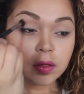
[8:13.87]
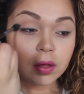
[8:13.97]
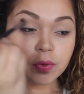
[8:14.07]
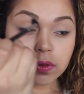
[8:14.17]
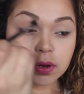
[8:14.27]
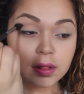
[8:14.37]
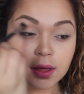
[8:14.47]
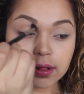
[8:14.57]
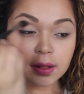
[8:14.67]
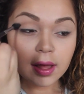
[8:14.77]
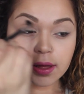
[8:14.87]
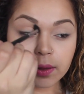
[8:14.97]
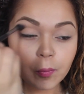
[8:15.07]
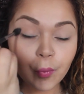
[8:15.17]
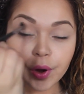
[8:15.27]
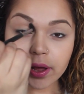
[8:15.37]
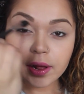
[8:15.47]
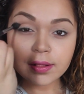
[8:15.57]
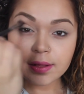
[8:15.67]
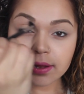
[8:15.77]
So I'm just going to take that and work
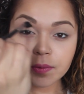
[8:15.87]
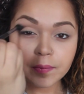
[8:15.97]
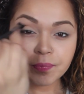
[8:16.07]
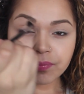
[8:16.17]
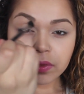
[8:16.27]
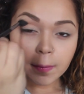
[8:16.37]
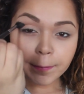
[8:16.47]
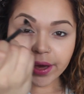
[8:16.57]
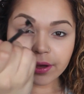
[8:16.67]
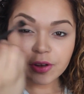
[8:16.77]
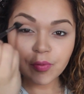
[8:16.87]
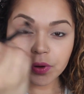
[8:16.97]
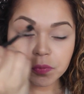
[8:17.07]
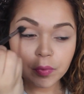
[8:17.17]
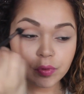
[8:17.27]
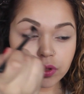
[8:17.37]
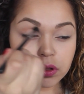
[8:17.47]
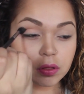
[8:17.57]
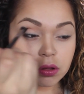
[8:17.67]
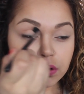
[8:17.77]
it in back and forth
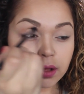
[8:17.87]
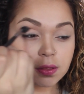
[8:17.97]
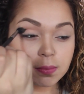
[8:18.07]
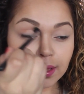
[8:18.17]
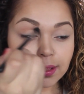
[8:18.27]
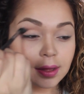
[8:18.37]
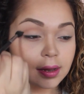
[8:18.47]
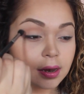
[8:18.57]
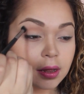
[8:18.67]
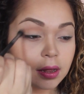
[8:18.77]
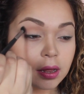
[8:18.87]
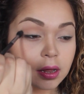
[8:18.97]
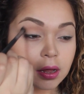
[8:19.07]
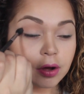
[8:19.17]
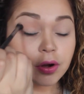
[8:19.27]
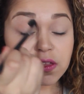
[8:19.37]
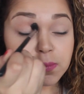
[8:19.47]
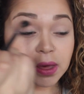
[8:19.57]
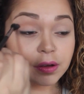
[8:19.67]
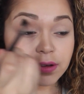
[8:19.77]
motions across my lid, across
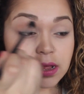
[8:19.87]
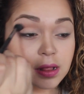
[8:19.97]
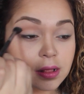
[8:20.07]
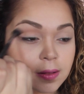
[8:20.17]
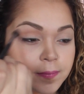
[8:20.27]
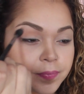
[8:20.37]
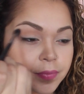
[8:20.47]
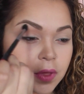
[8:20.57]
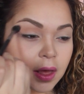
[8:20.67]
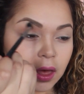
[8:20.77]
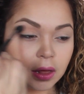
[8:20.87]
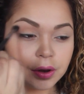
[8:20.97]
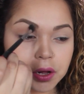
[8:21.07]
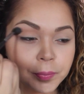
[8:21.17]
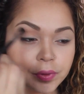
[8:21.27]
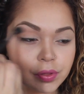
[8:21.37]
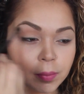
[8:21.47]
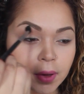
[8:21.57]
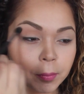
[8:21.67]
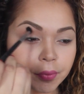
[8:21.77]
my crease, and up
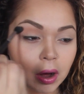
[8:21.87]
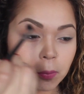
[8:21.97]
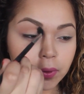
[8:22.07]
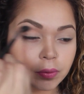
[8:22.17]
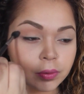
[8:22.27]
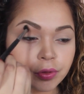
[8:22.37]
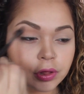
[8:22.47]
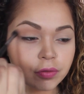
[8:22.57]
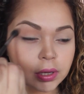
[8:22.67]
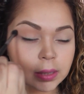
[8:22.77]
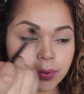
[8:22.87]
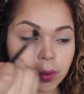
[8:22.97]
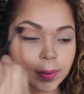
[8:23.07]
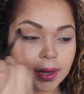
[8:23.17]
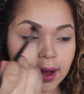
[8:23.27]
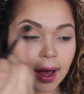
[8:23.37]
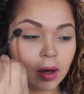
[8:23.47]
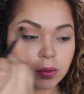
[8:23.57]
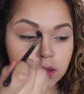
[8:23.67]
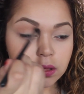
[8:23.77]
onto my brow bone, just really blowing it
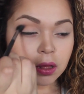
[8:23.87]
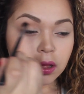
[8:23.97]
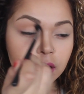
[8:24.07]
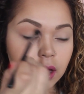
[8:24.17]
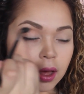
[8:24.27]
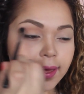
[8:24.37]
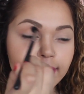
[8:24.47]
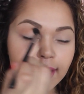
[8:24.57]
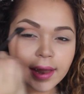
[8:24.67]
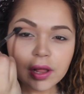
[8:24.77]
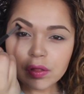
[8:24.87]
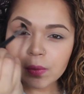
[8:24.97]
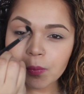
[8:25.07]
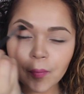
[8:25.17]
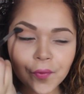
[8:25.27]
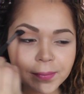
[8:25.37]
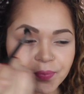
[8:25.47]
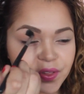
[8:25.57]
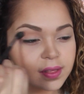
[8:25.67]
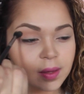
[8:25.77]
out and adding some
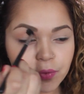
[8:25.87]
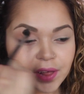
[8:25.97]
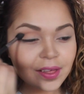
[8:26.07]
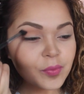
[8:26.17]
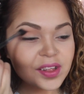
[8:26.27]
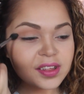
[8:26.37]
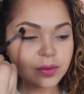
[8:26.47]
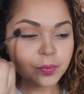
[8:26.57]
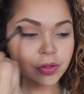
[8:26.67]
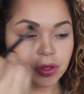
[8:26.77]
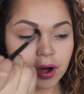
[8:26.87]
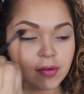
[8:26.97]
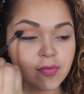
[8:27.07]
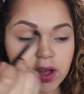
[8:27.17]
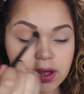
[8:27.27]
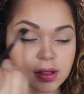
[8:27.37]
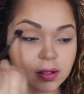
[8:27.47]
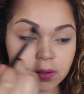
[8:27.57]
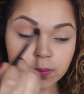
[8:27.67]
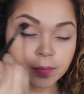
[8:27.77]
warmth the same way that we did with our face.